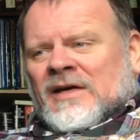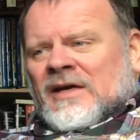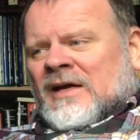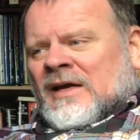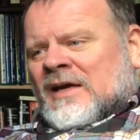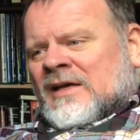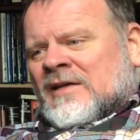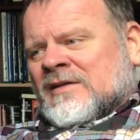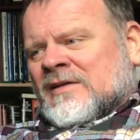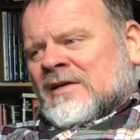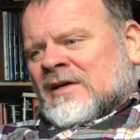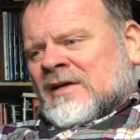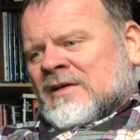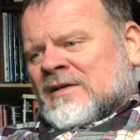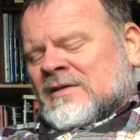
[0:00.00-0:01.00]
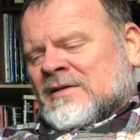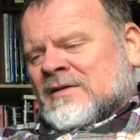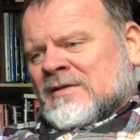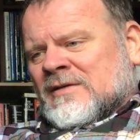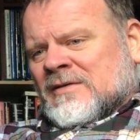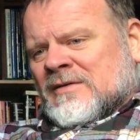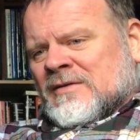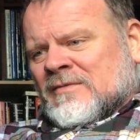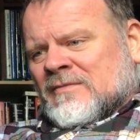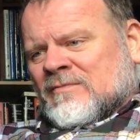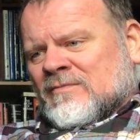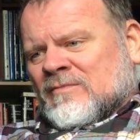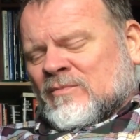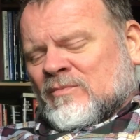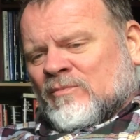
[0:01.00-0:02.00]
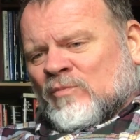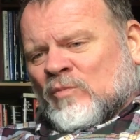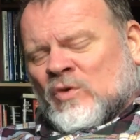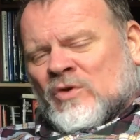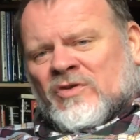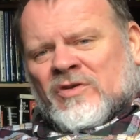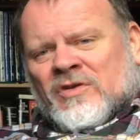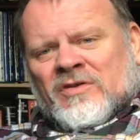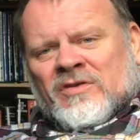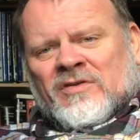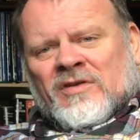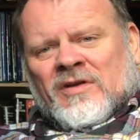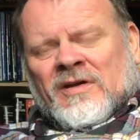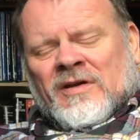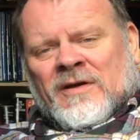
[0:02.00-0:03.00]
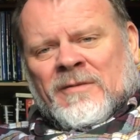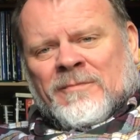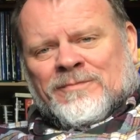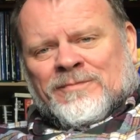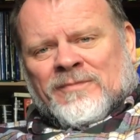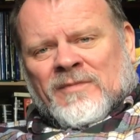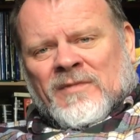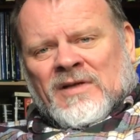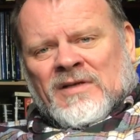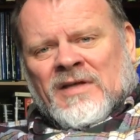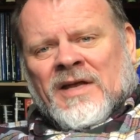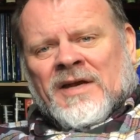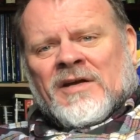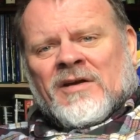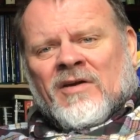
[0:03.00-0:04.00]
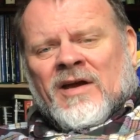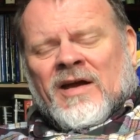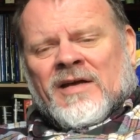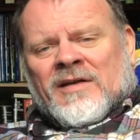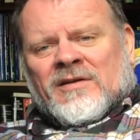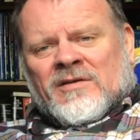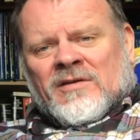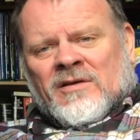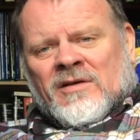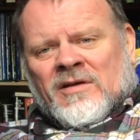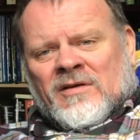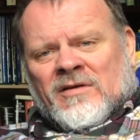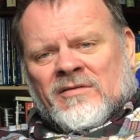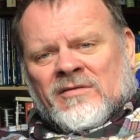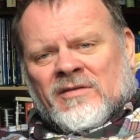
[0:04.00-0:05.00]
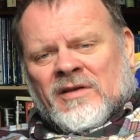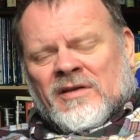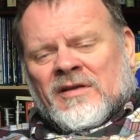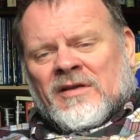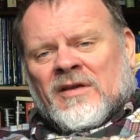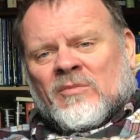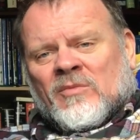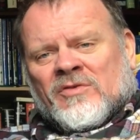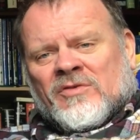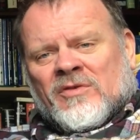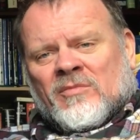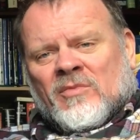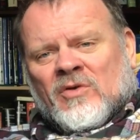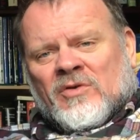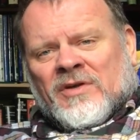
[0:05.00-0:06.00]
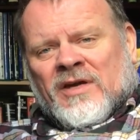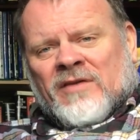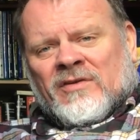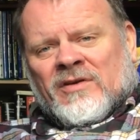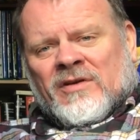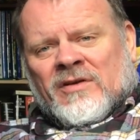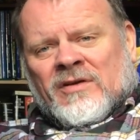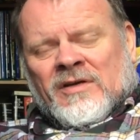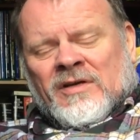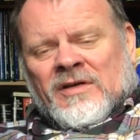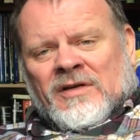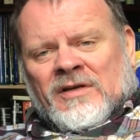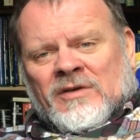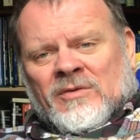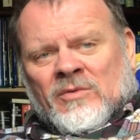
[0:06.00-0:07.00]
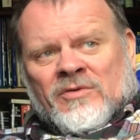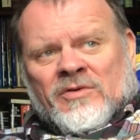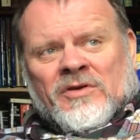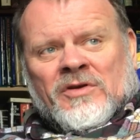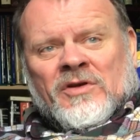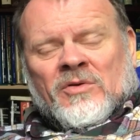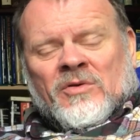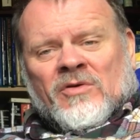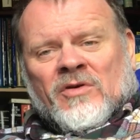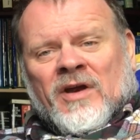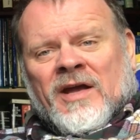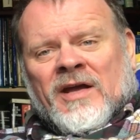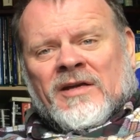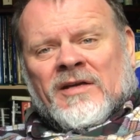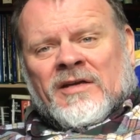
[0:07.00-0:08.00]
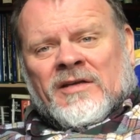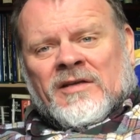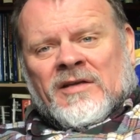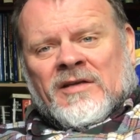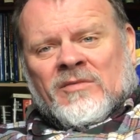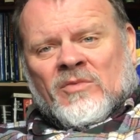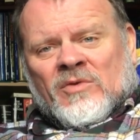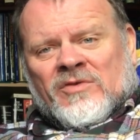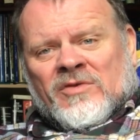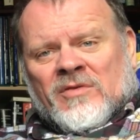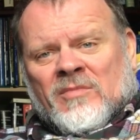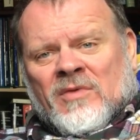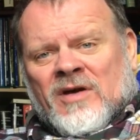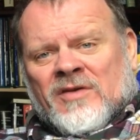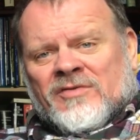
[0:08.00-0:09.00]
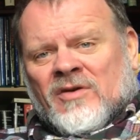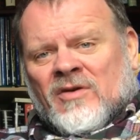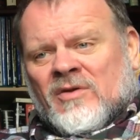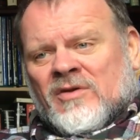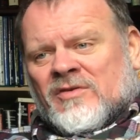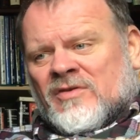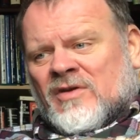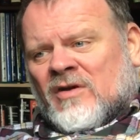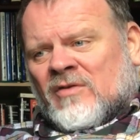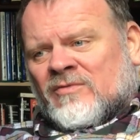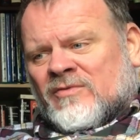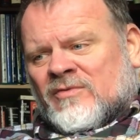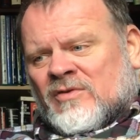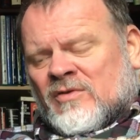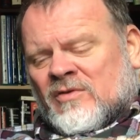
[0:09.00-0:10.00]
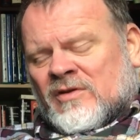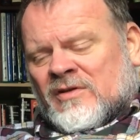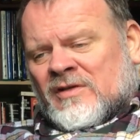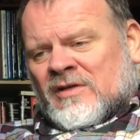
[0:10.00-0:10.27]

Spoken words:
and was in Leningrad and then was in Moldavia, was in Ukraine, and then was in Moscow itself during